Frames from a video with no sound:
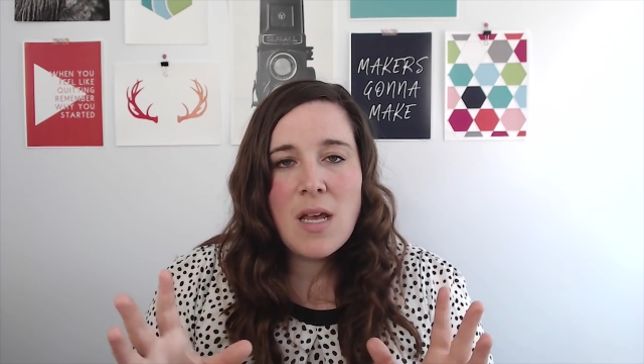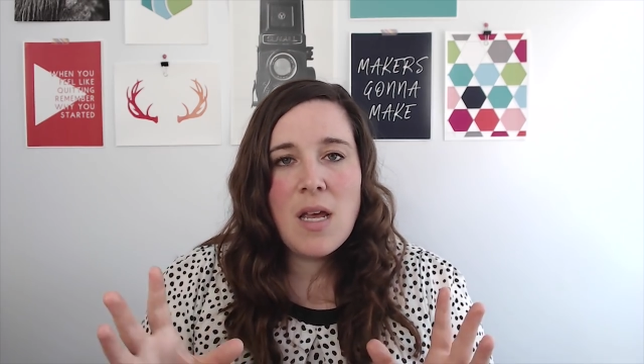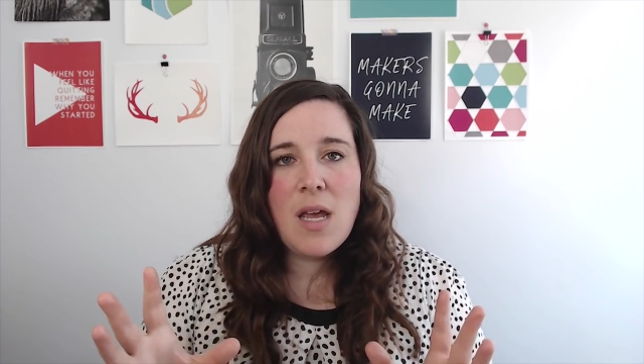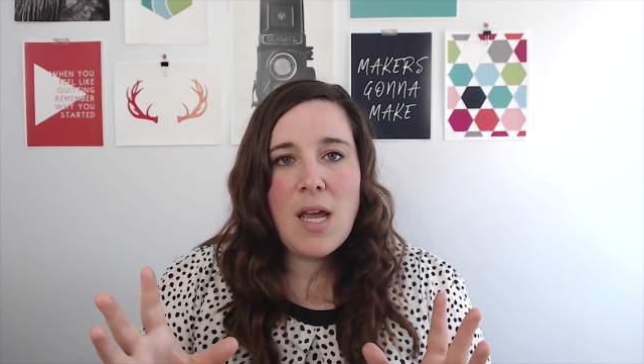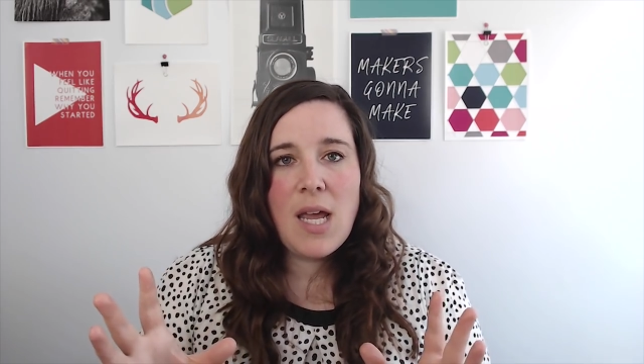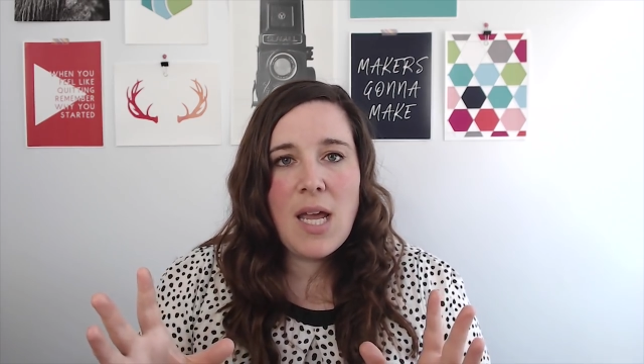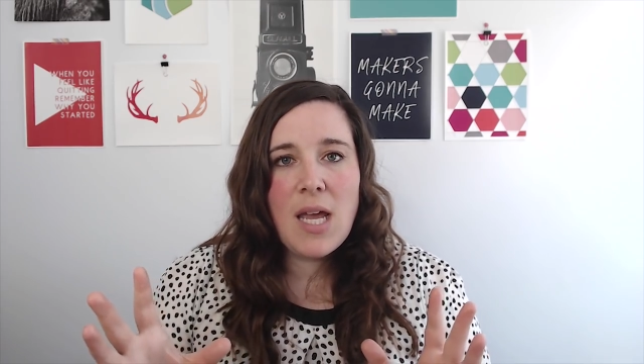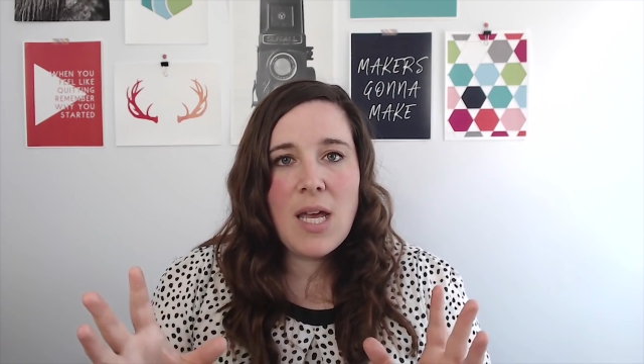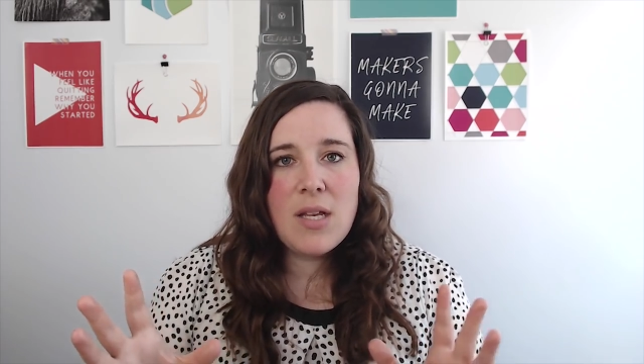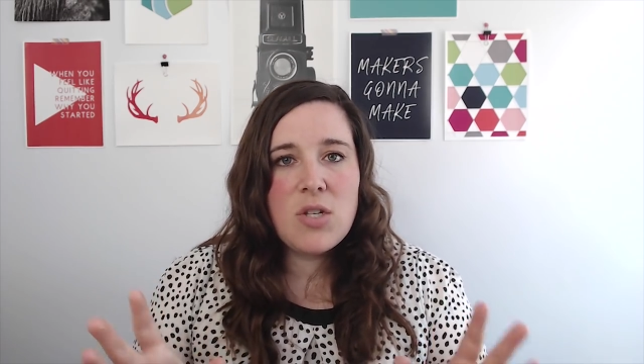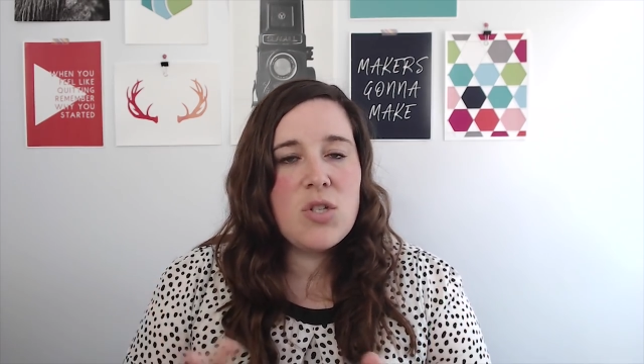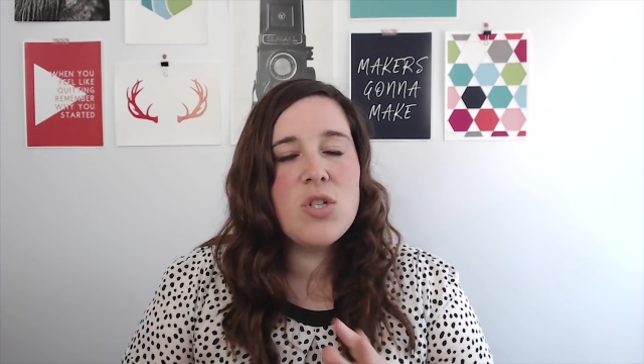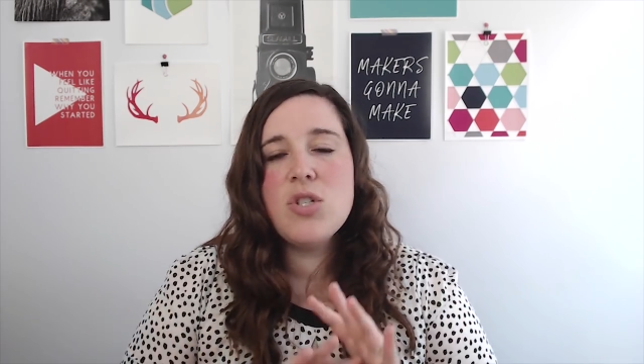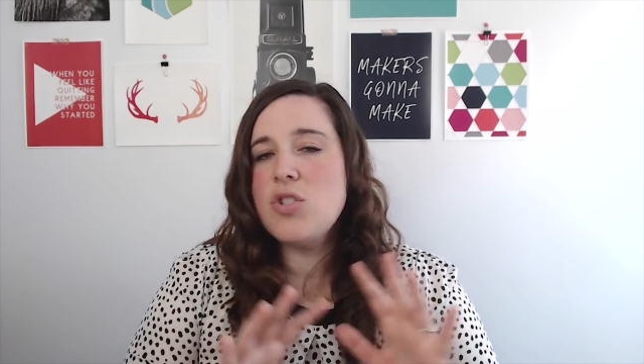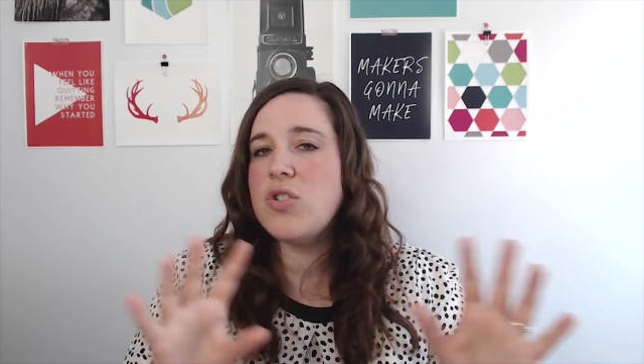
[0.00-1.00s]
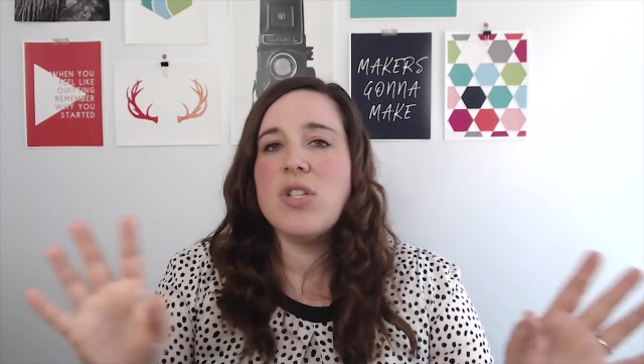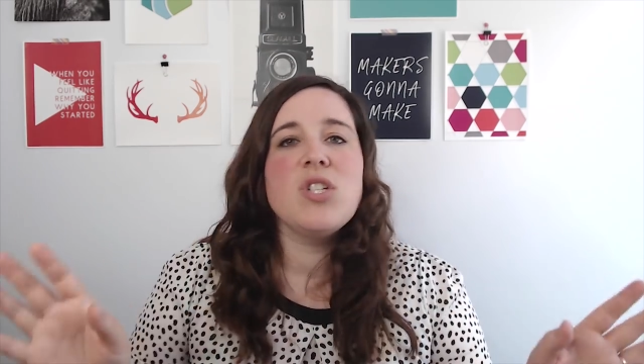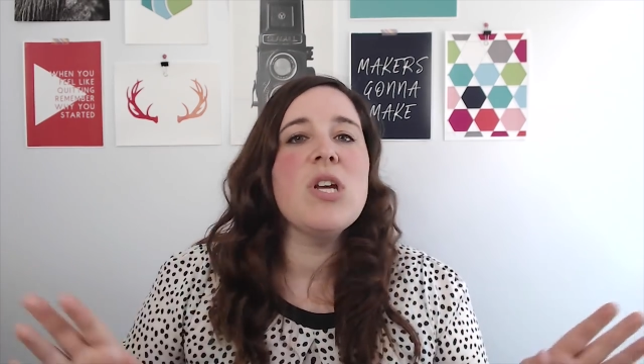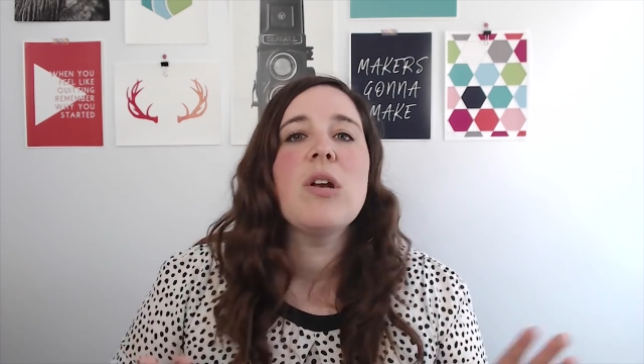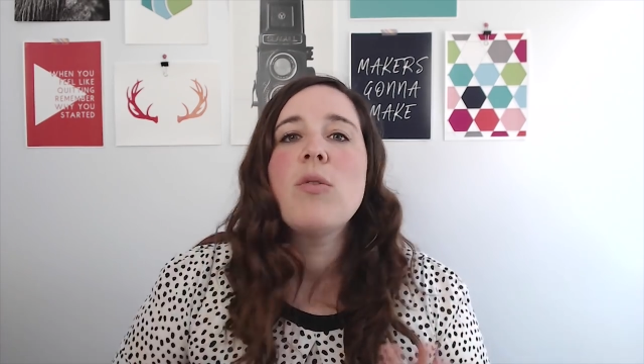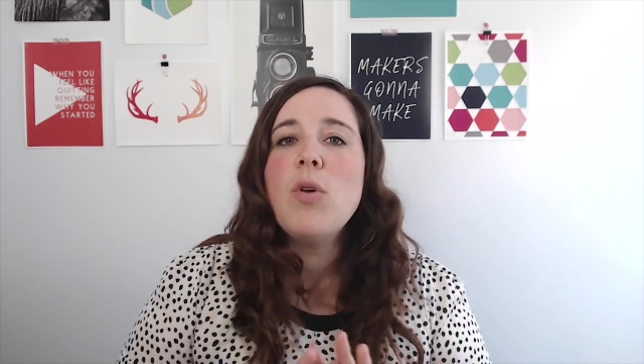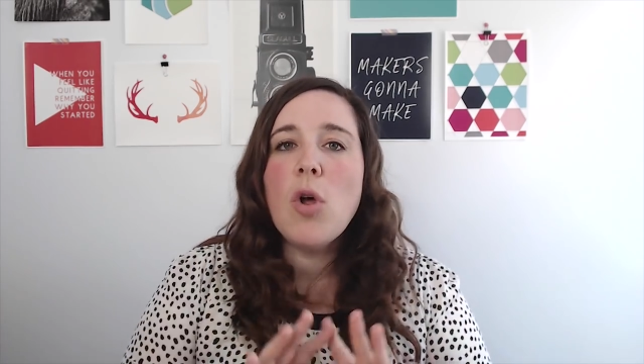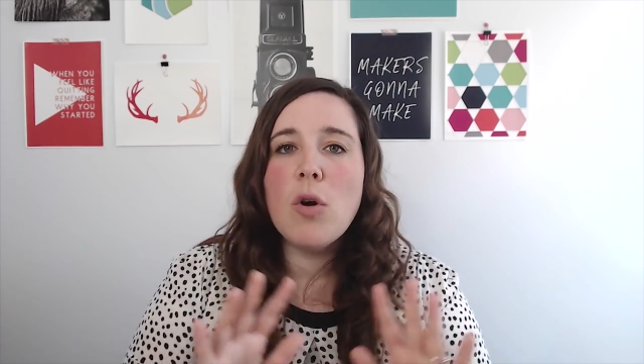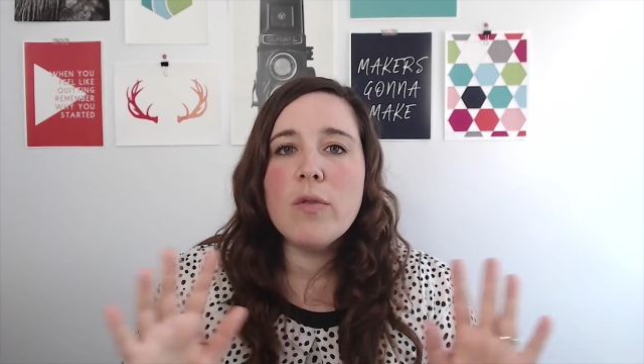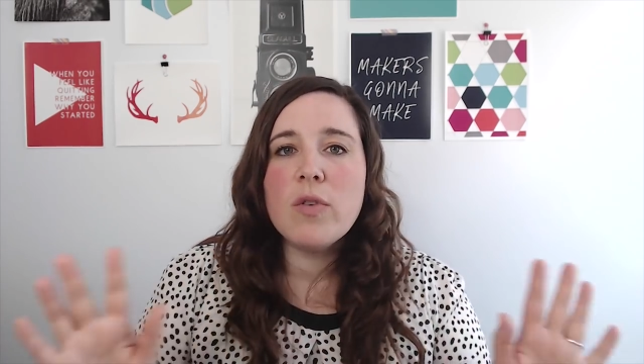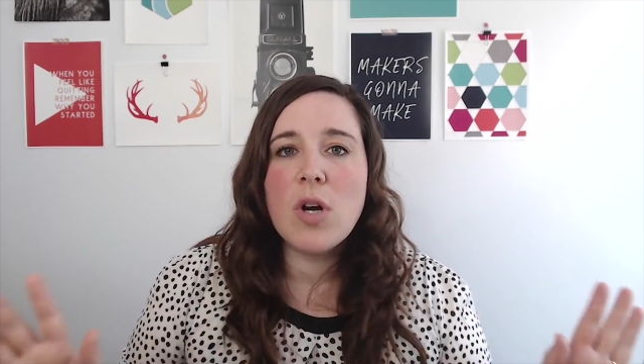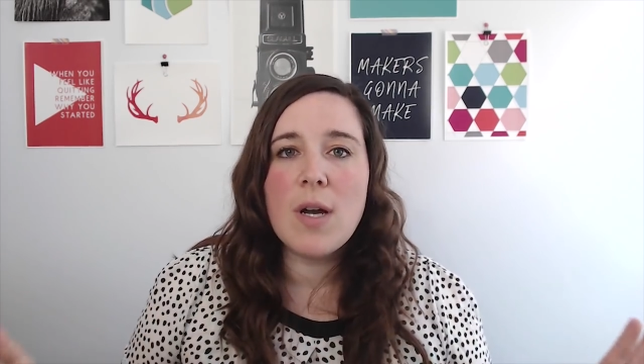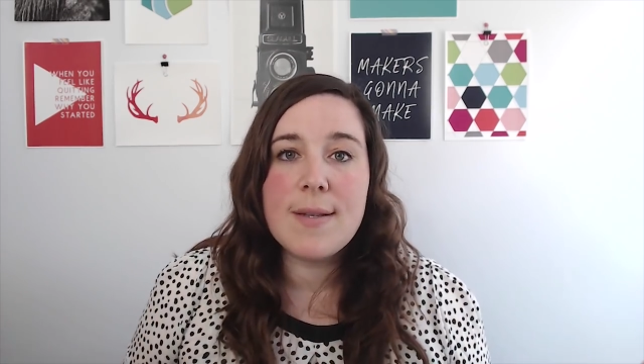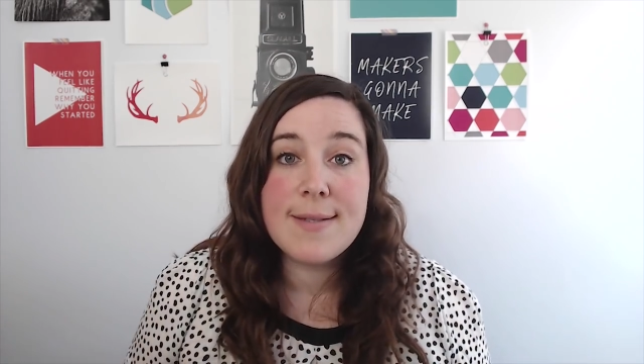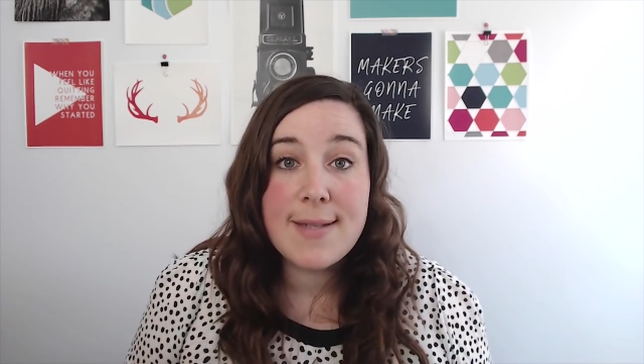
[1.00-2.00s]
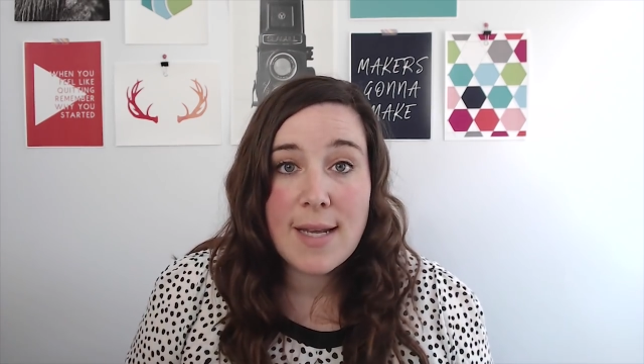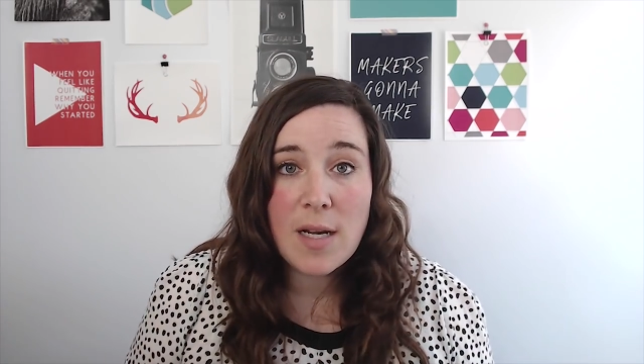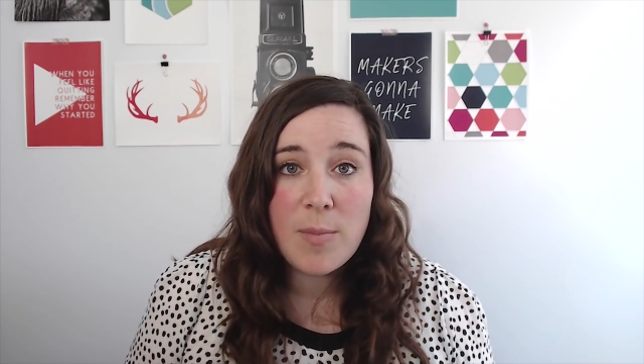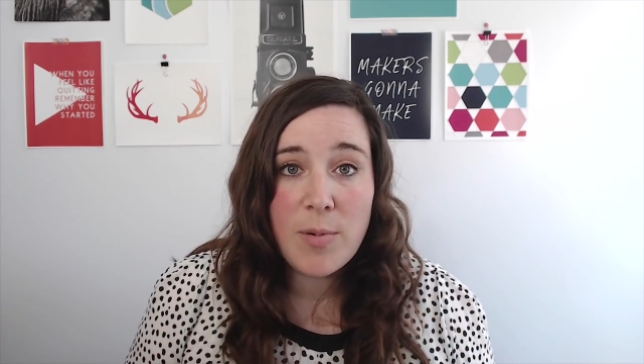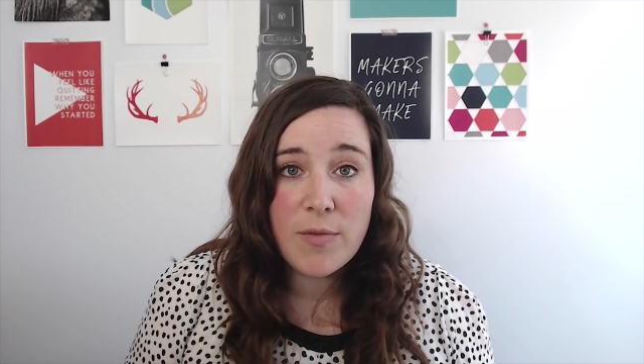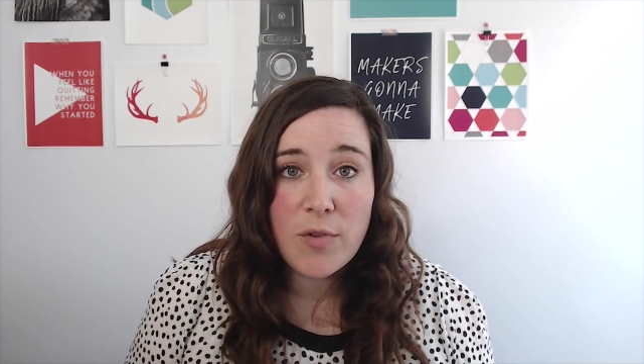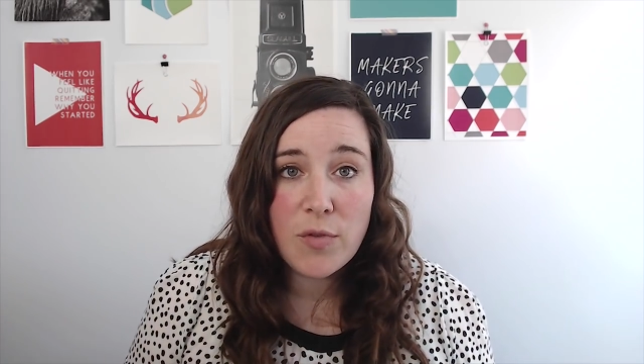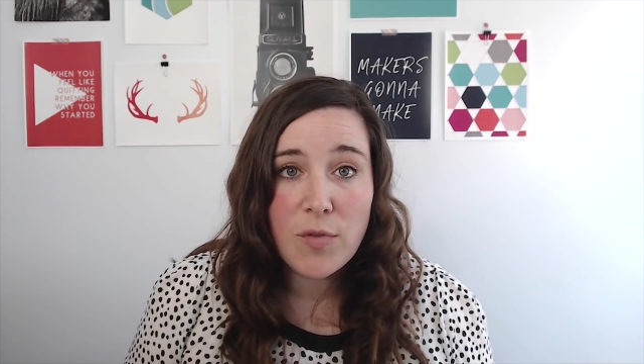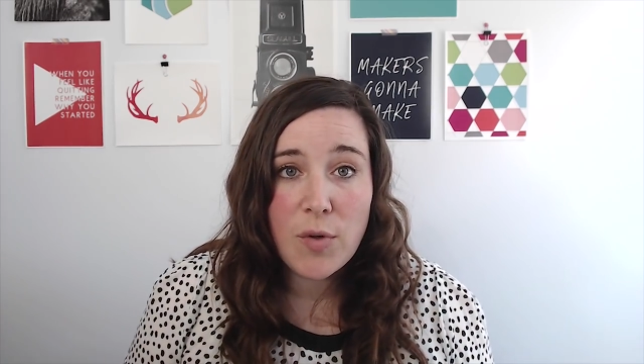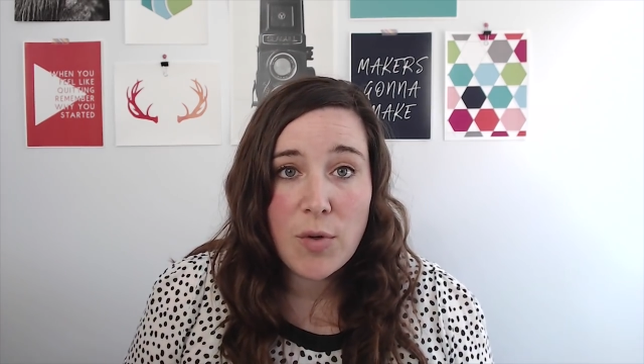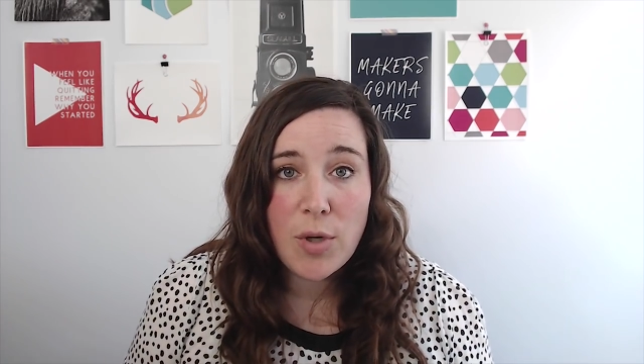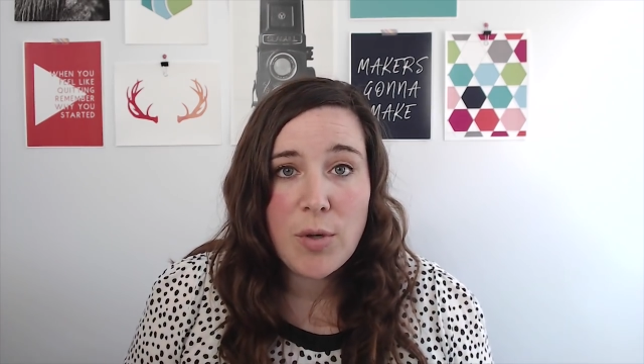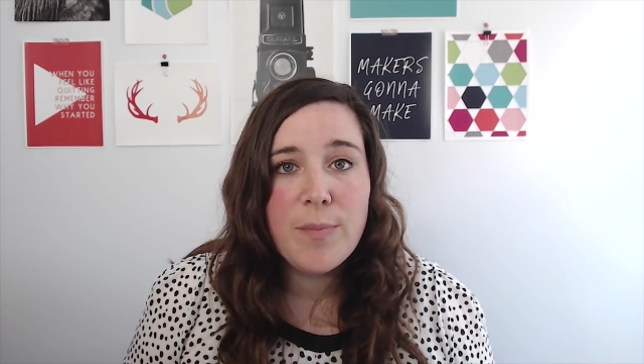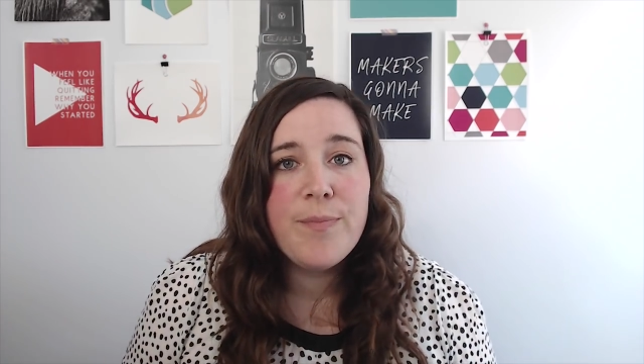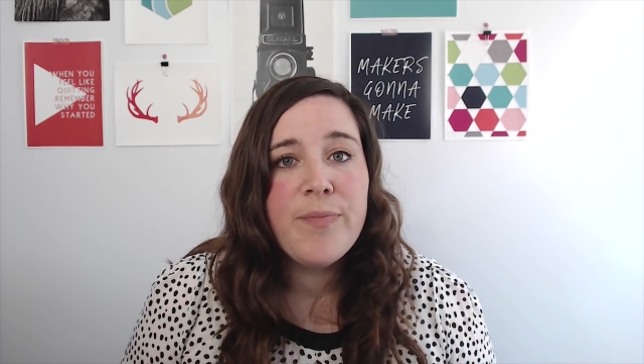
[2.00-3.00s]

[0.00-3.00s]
and just the general overall setup of your photo.